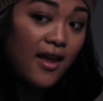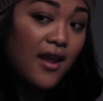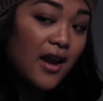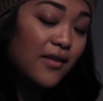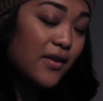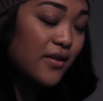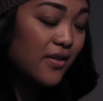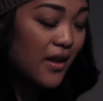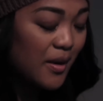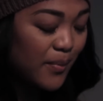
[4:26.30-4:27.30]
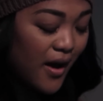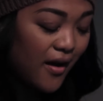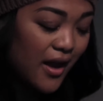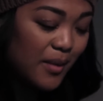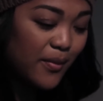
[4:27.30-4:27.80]
and not even think
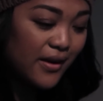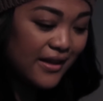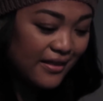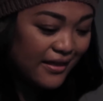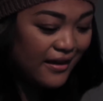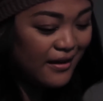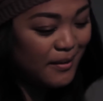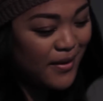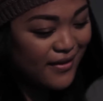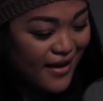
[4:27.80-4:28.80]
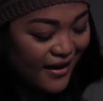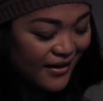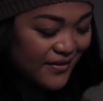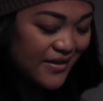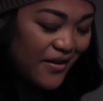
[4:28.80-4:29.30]
about anybody thinking about the
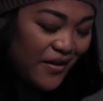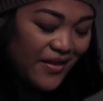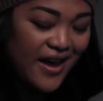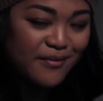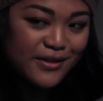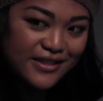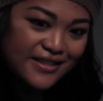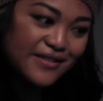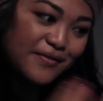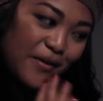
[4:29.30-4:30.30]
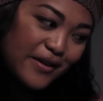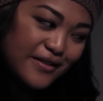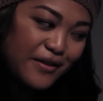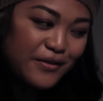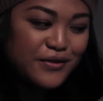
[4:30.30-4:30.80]
negatives and all that, but just
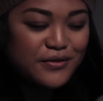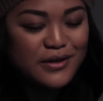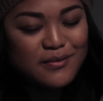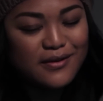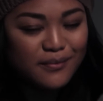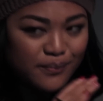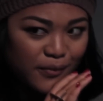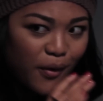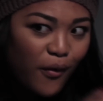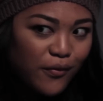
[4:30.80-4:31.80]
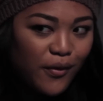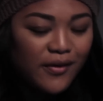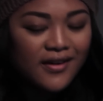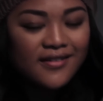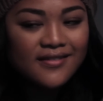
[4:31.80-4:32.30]
focus on your dream and go
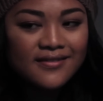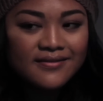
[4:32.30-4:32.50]
for it.